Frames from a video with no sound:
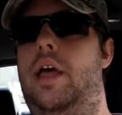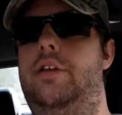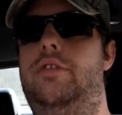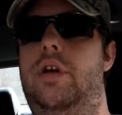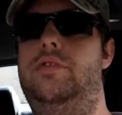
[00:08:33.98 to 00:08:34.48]
I
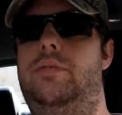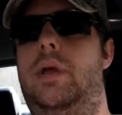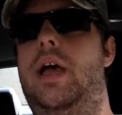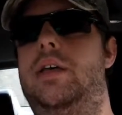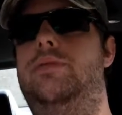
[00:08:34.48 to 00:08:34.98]
do know
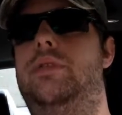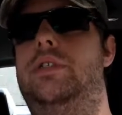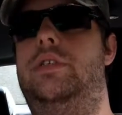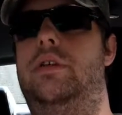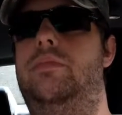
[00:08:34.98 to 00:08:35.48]
some guys
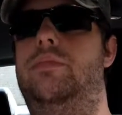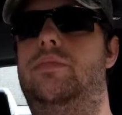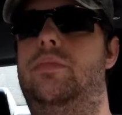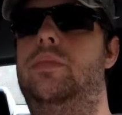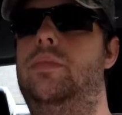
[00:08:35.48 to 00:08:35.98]
with
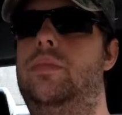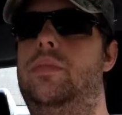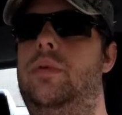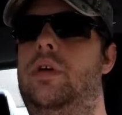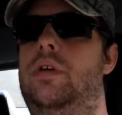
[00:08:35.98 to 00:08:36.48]
some
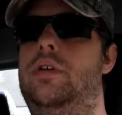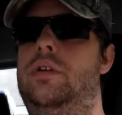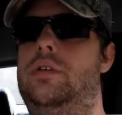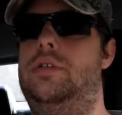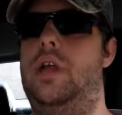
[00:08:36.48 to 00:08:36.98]

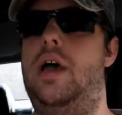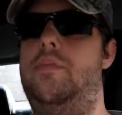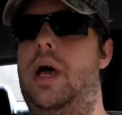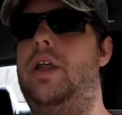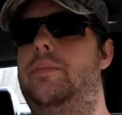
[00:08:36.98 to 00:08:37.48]

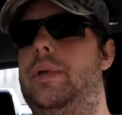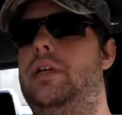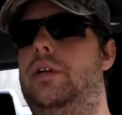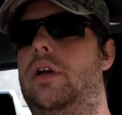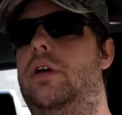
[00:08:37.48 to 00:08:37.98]
stock bottom
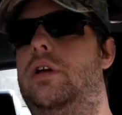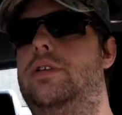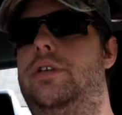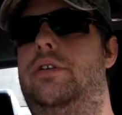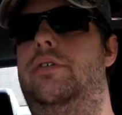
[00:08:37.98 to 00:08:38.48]
end
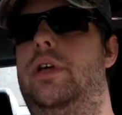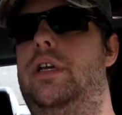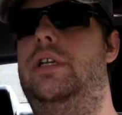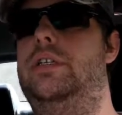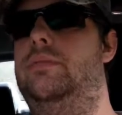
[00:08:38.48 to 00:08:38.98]
cars that are
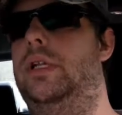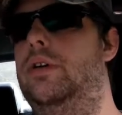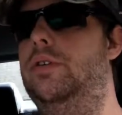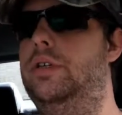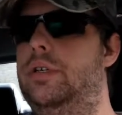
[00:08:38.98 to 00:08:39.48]
running these
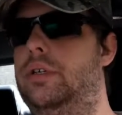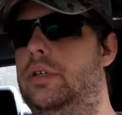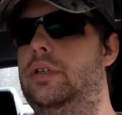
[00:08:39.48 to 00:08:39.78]
blowers.